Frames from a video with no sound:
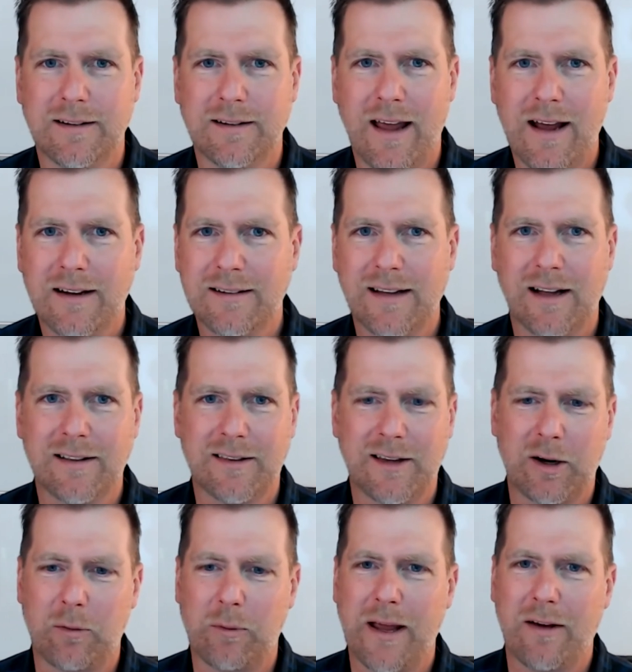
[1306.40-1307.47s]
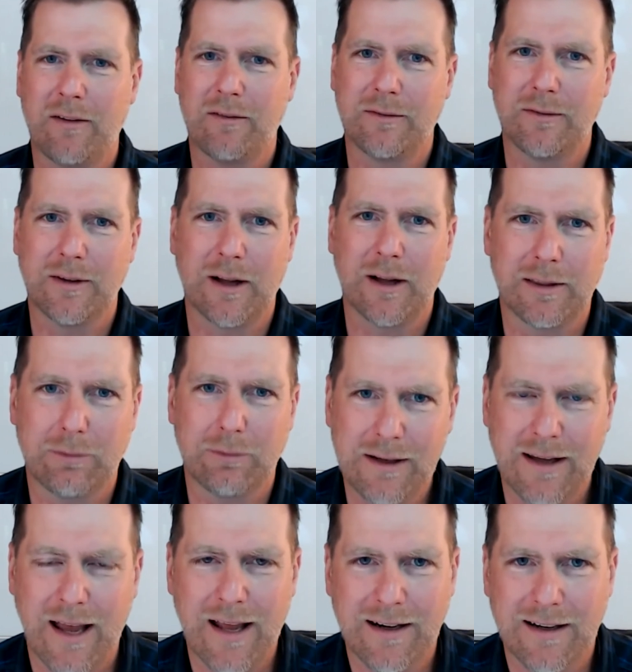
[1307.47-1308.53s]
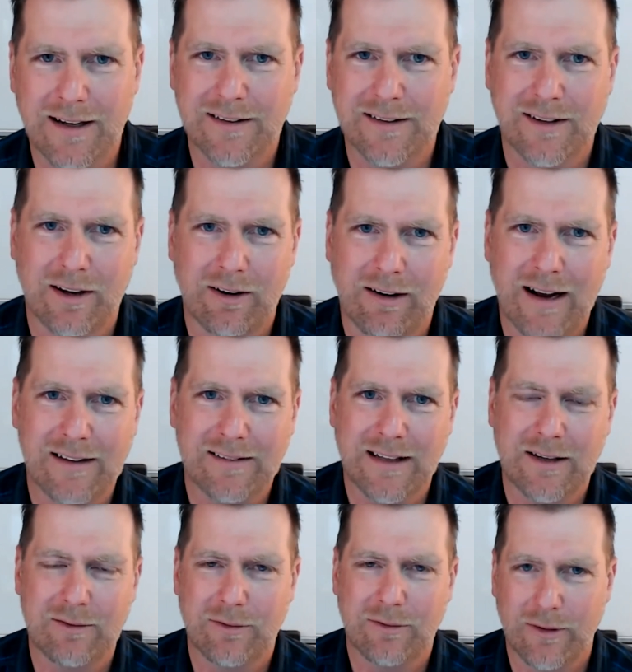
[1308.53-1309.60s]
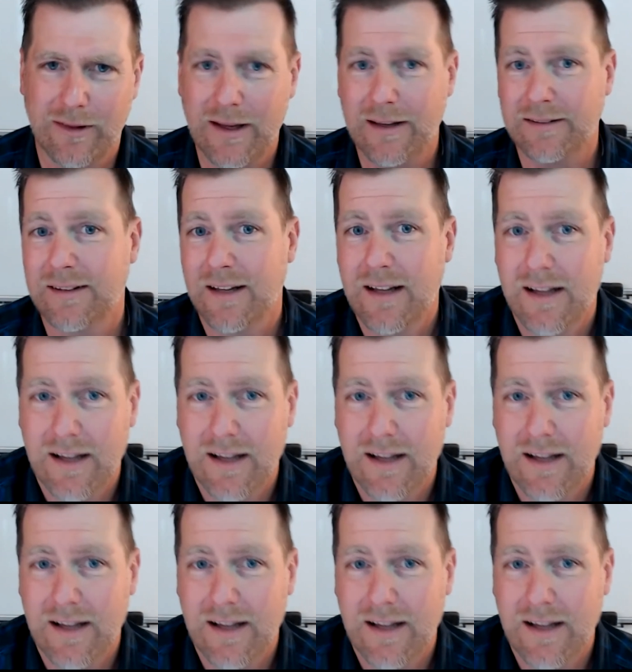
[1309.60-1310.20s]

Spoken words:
X out there. We have 3 candidates that are asking for this.